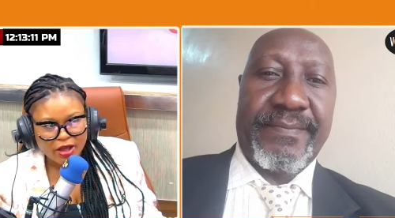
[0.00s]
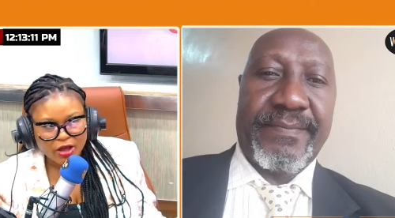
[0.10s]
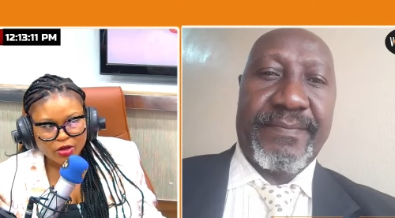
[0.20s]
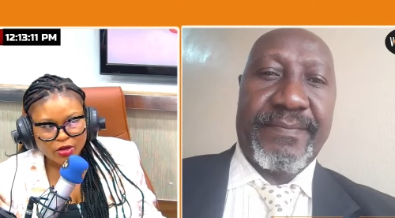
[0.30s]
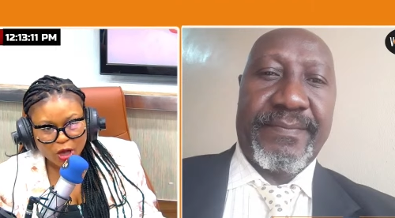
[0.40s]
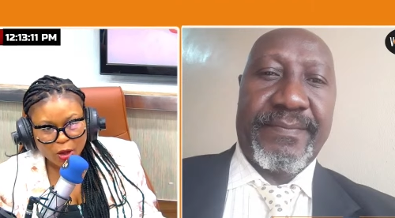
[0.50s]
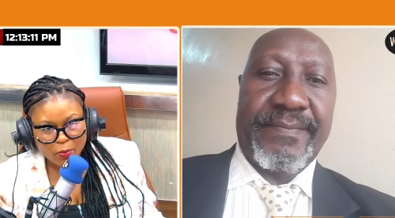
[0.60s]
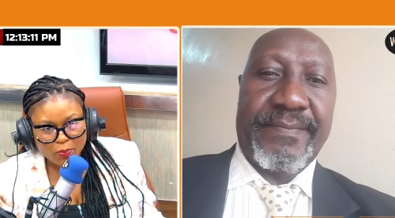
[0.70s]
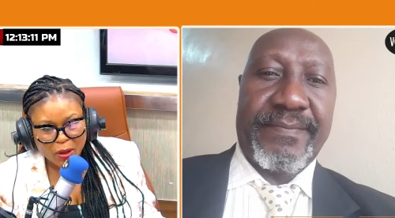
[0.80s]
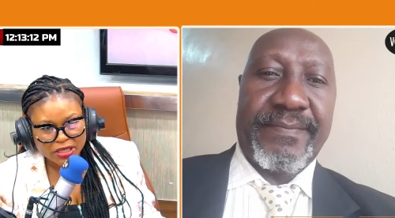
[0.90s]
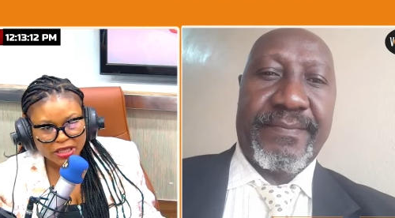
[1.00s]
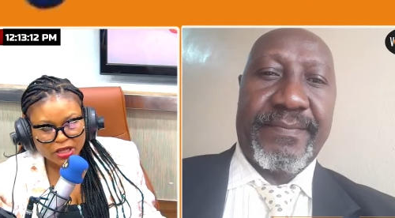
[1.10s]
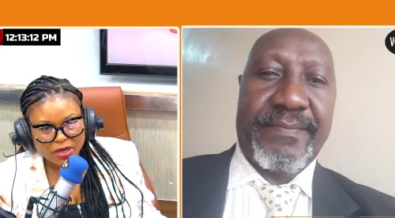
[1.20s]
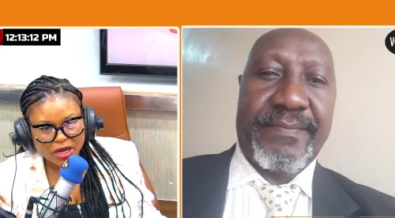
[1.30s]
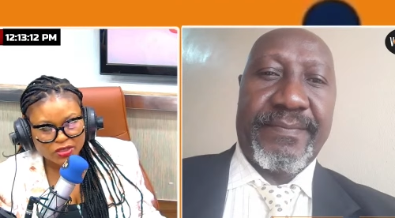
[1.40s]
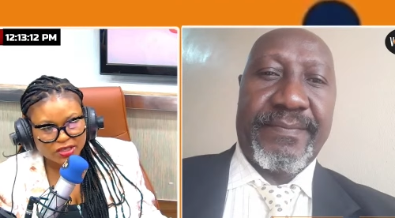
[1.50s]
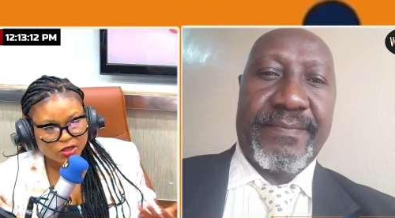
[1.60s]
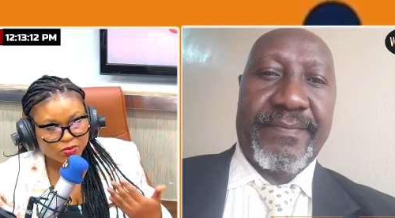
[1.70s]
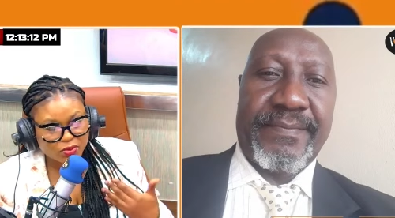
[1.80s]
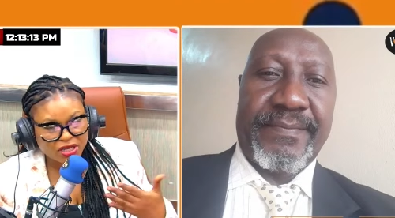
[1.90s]
Speaker 1: him publicly coming out to say the
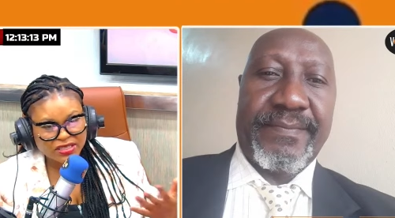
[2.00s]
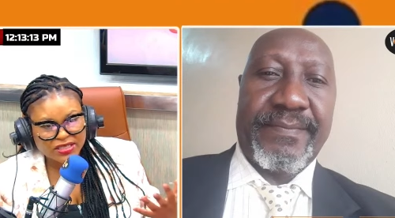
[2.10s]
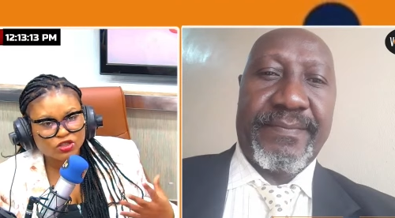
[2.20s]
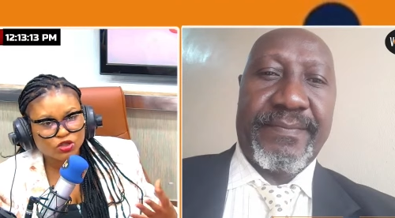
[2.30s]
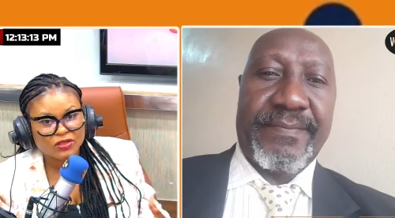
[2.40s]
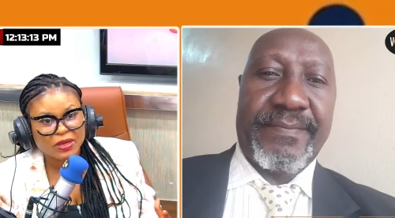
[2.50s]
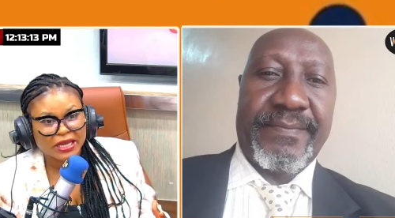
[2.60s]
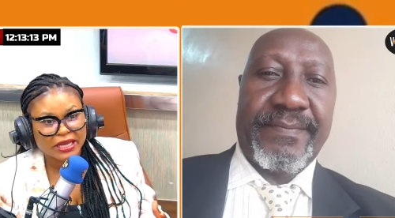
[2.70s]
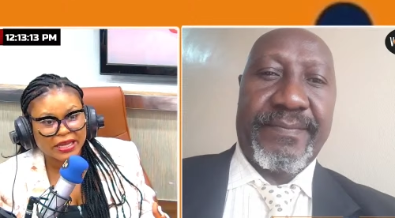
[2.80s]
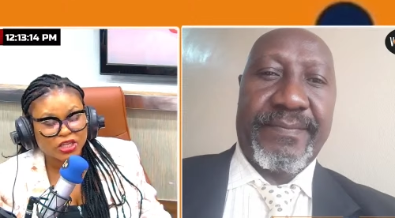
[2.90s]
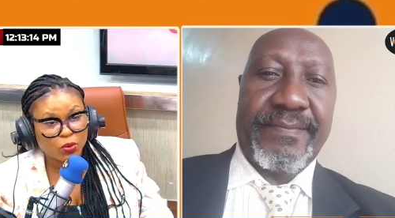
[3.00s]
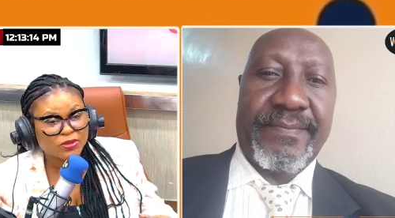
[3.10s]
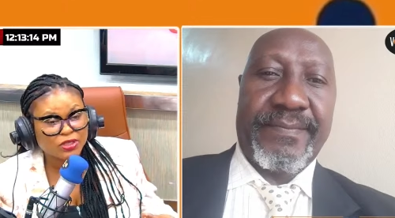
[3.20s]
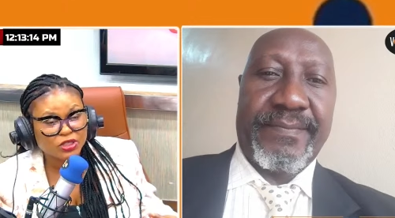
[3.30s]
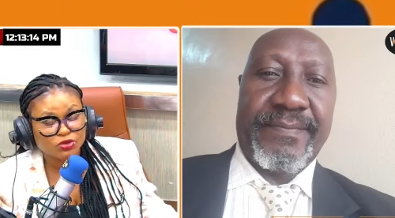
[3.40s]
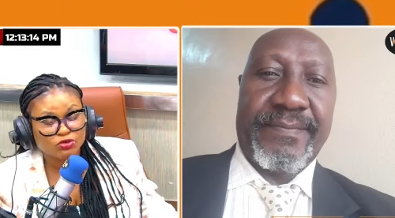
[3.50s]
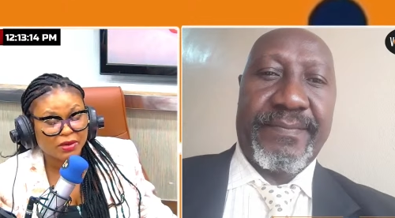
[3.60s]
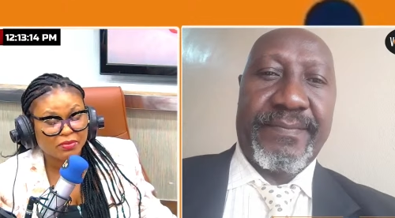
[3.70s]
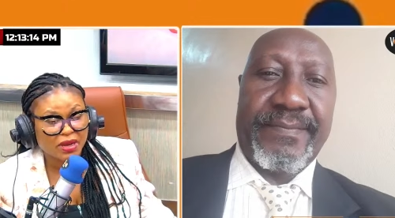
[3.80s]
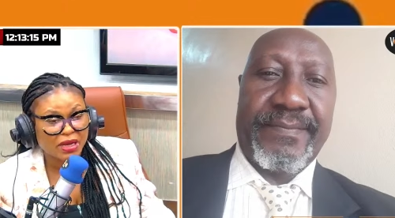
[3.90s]
president supports me and he wants me to retain
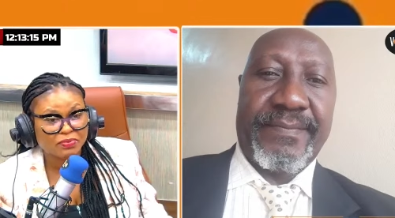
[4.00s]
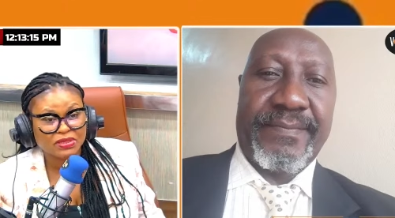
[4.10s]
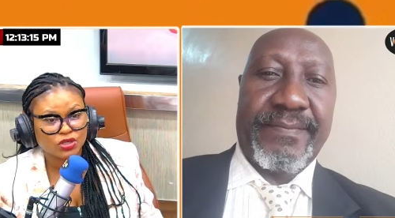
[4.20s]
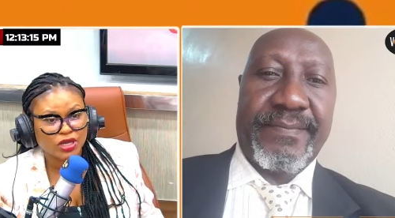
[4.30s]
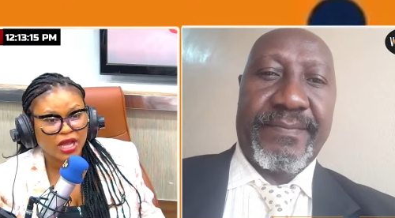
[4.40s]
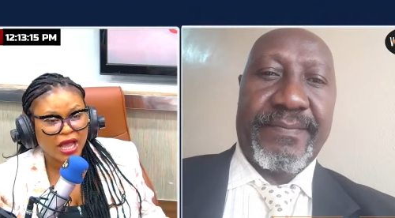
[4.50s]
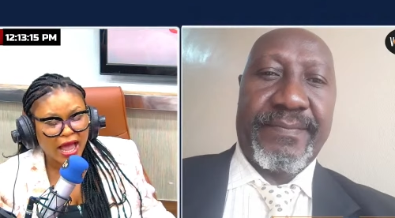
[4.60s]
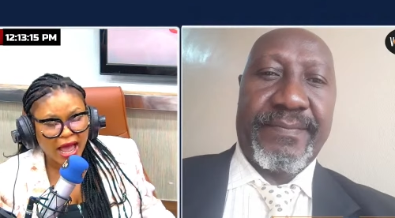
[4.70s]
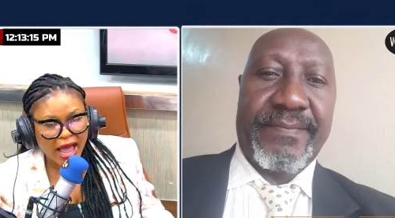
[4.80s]
my position as the